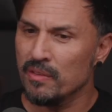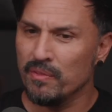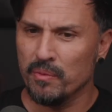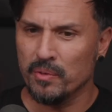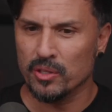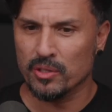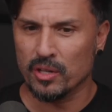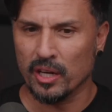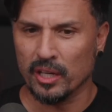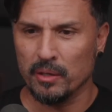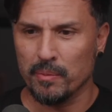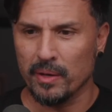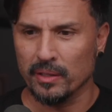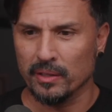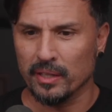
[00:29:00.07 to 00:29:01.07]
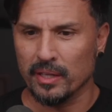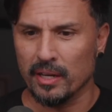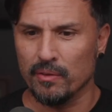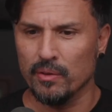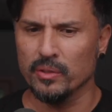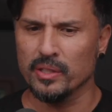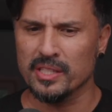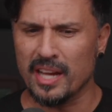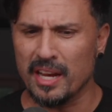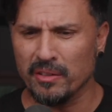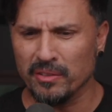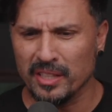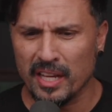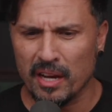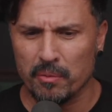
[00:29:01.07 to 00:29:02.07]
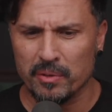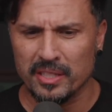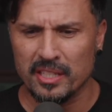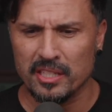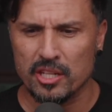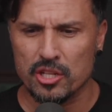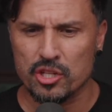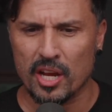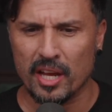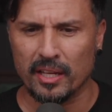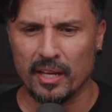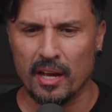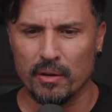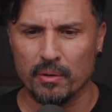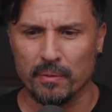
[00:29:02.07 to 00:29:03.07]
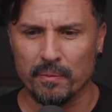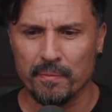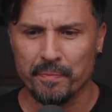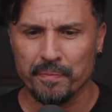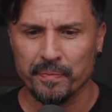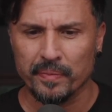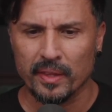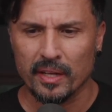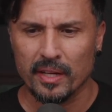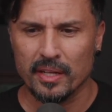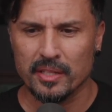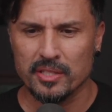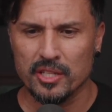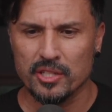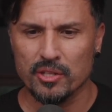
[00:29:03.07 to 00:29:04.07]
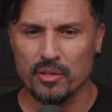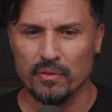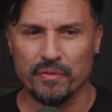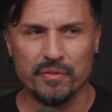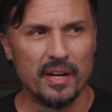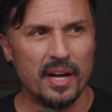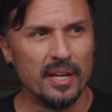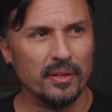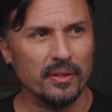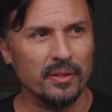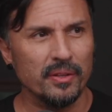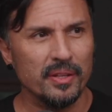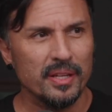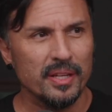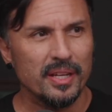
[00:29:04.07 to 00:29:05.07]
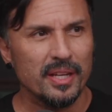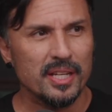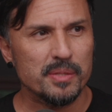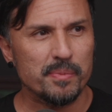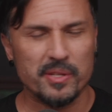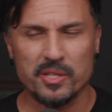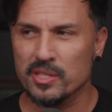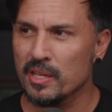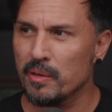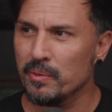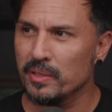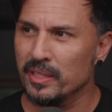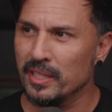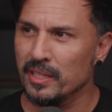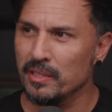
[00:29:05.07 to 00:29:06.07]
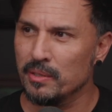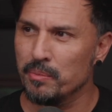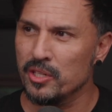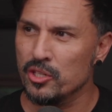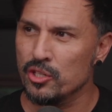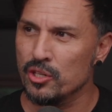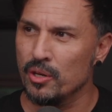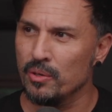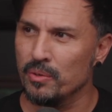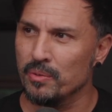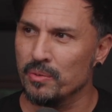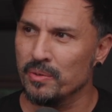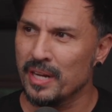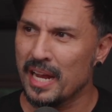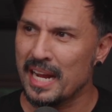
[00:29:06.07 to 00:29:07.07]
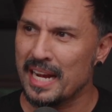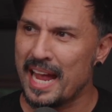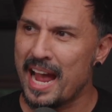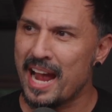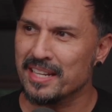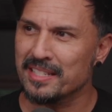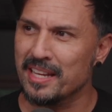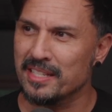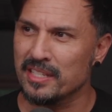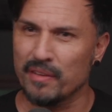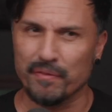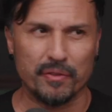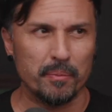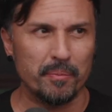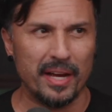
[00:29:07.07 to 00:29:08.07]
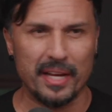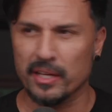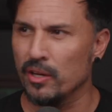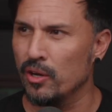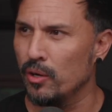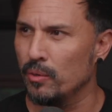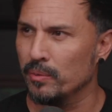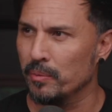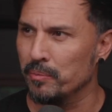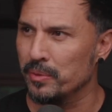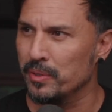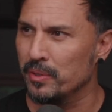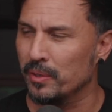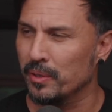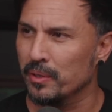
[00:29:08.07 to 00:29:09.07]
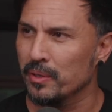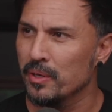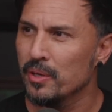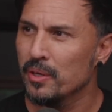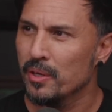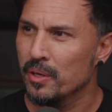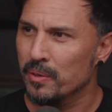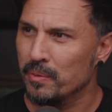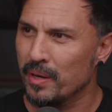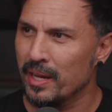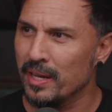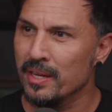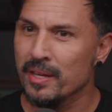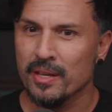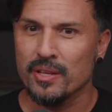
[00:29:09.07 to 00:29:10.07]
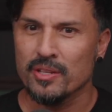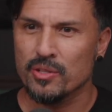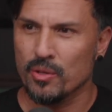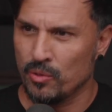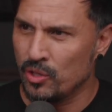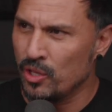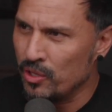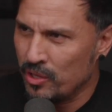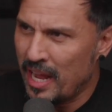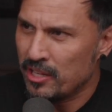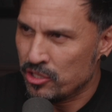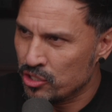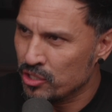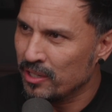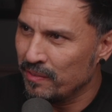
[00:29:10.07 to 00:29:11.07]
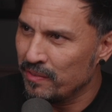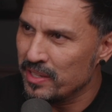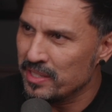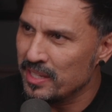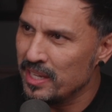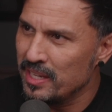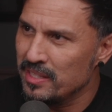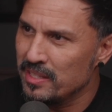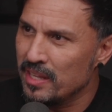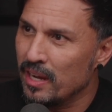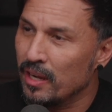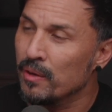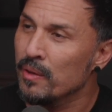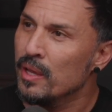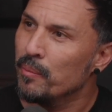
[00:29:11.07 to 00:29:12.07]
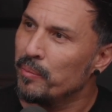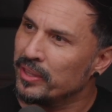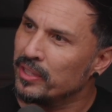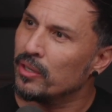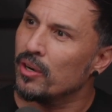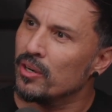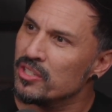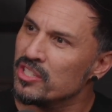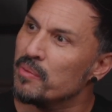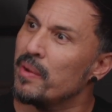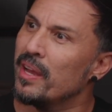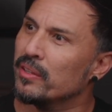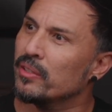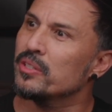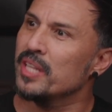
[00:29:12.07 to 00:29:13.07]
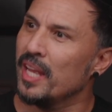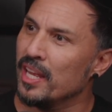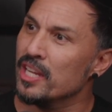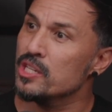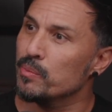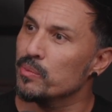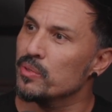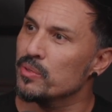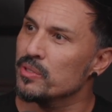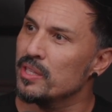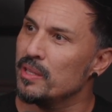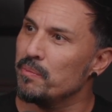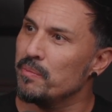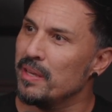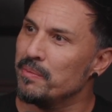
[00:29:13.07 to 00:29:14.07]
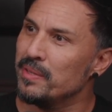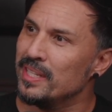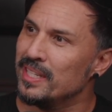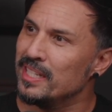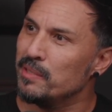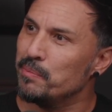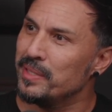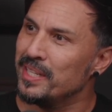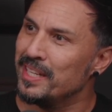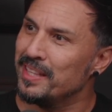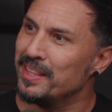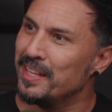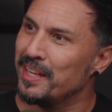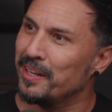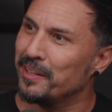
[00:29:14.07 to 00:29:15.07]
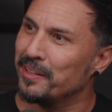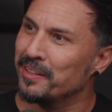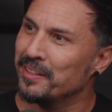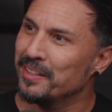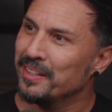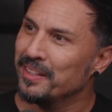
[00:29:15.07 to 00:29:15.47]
even when you're talking about the kind of holdings, I don't think I would need to check out a digital file as much as I would need to be shown how to access, how to access it from it, my yeah. home right. computer. That's right. Yeah right? So there, that service is there, but there are some other tangibles that maybe need to be in there